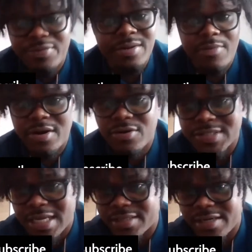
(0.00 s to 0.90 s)
Brandon Parker
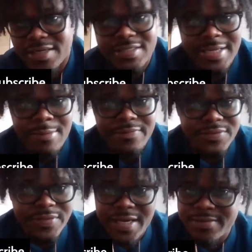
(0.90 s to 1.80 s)
goes out there and he's terrible for
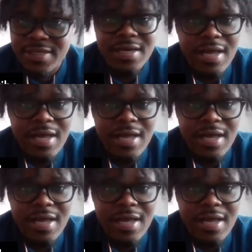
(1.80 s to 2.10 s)
2 games.